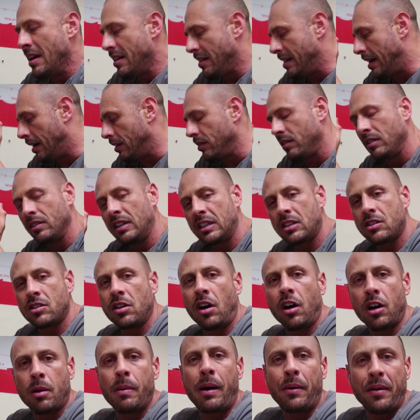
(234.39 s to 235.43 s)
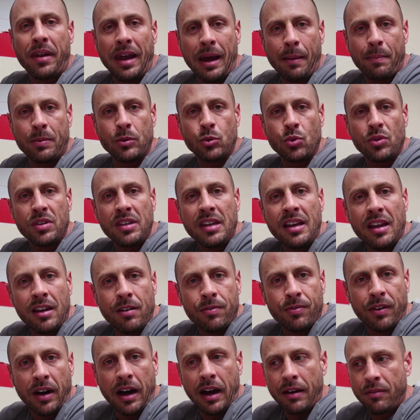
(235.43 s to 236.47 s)
Now, let's talk about what happens with the
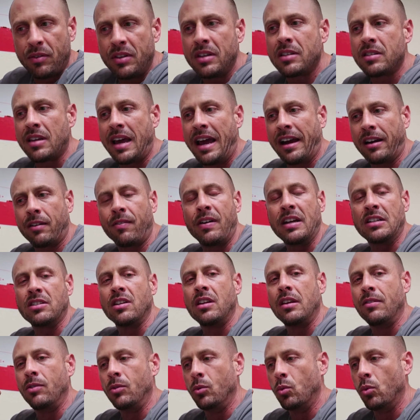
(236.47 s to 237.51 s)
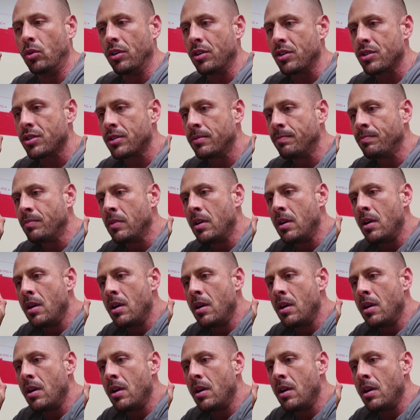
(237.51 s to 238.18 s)
E85. This aggravates it even worse.